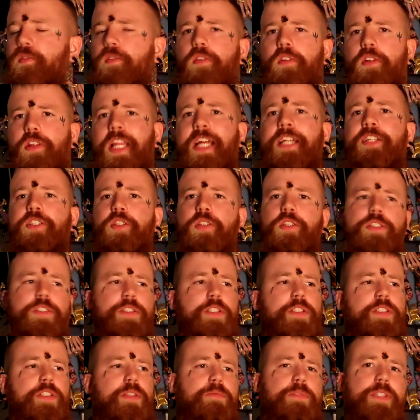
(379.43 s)
lentils
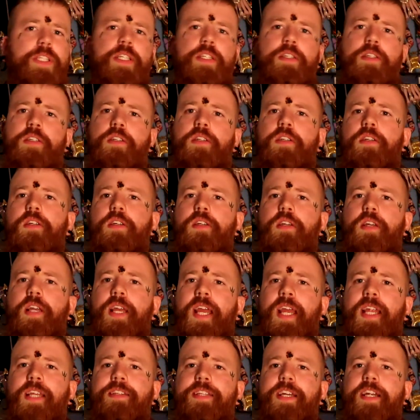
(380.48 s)
or something,
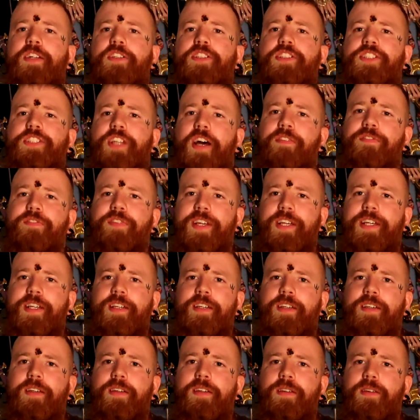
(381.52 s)
and they're stuffing
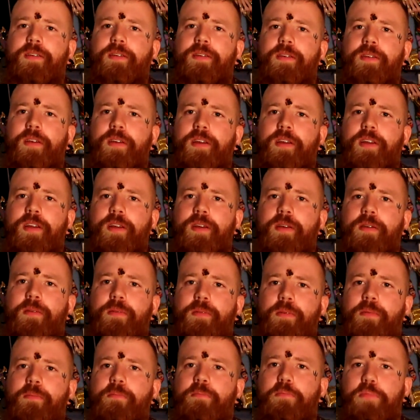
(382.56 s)

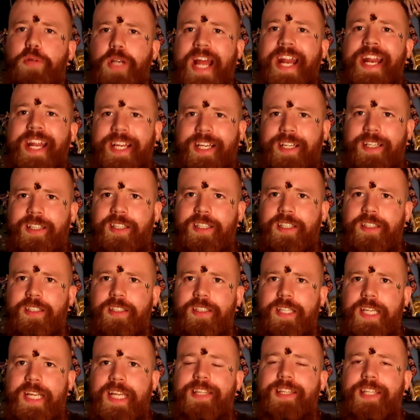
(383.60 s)
breading
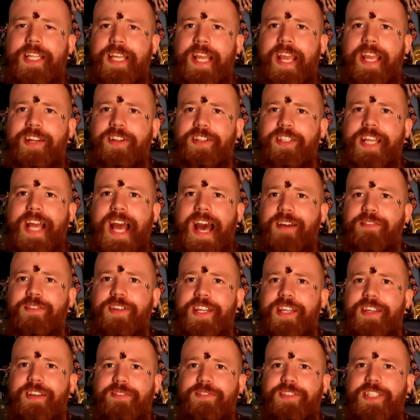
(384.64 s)
in the anal
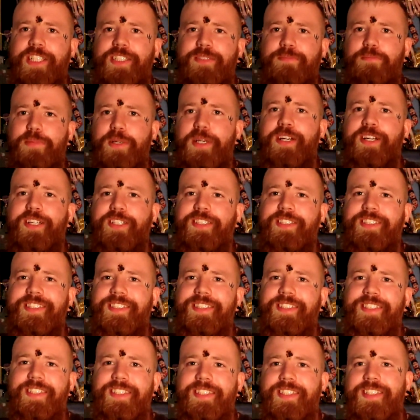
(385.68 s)
cavity of these
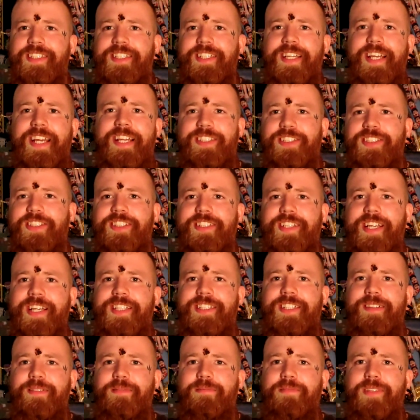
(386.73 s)
birds and cooking
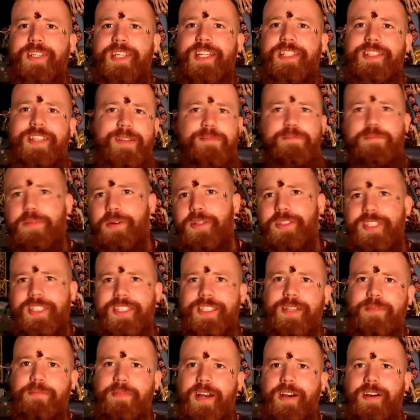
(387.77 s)
them and then pulling
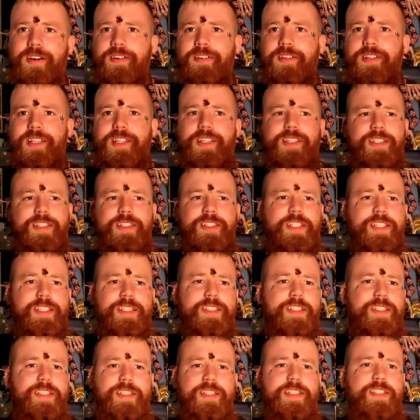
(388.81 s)
them out. And I
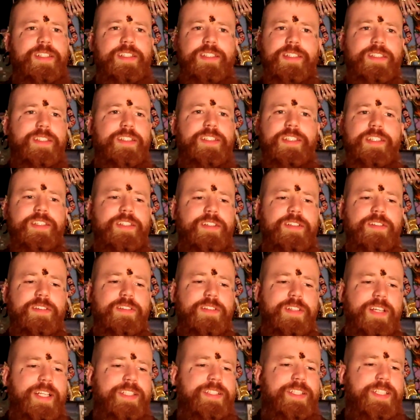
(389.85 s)

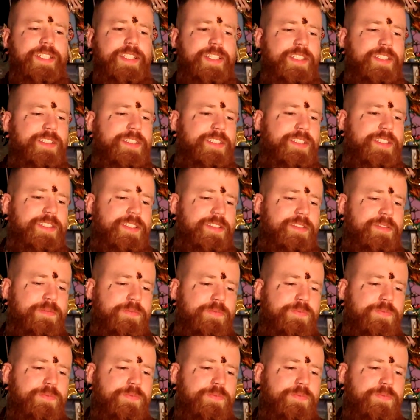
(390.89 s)
think it's